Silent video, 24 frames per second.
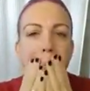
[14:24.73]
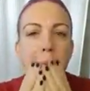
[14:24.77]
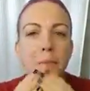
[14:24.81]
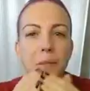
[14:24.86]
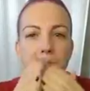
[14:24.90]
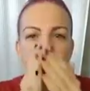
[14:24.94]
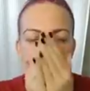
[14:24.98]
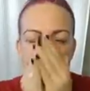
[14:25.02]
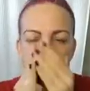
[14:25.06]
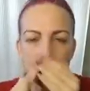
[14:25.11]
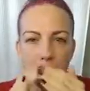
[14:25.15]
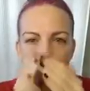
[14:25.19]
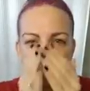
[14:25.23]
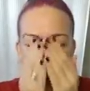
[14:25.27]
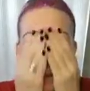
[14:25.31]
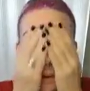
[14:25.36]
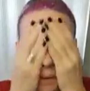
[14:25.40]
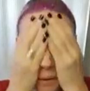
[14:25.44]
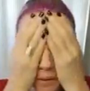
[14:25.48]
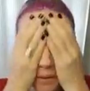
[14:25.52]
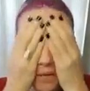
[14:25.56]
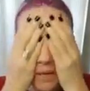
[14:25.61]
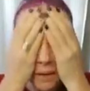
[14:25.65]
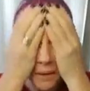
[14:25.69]
You can pop it
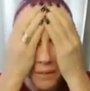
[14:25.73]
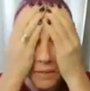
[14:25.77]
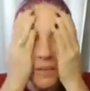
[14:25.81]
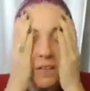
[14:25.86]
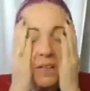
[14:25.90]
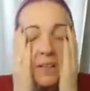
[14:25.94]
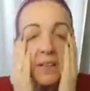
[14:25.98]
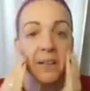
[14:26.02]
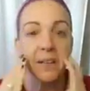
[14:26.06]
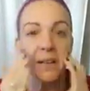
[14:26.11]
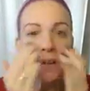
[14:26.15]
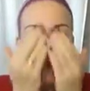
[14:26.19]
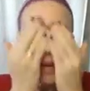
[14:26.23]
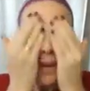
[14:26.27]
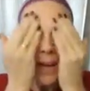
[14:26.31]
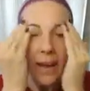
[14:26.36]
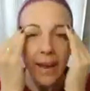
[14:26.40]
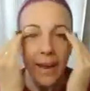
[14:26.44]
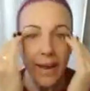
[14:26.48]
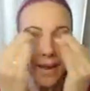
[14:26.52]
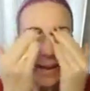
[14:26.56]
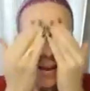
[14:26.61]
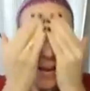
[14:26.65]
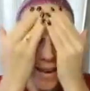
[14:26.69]
all over.
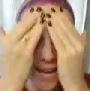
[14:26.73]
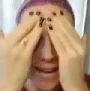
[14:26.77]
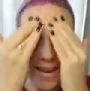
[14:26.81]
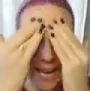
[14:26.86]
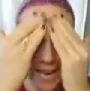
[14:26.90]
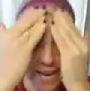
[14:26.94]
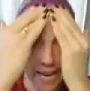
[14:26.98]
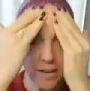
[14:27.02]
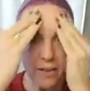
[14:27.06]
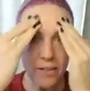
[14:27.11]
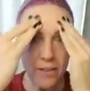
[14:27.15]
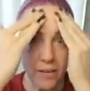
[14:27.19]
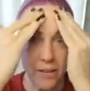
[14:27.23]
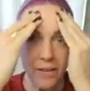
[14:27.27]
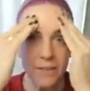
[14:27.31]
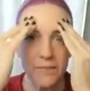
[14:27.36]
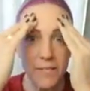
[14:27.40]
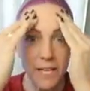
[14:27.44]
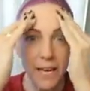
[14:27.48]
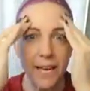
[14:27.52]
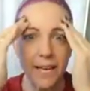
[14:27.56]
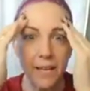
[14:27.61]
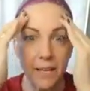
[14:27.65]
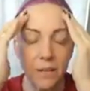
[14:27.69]
And now that I've
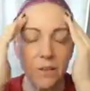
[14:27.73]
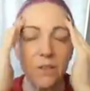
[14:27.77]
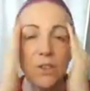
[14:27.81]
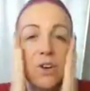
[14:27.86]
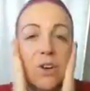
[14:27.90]
taken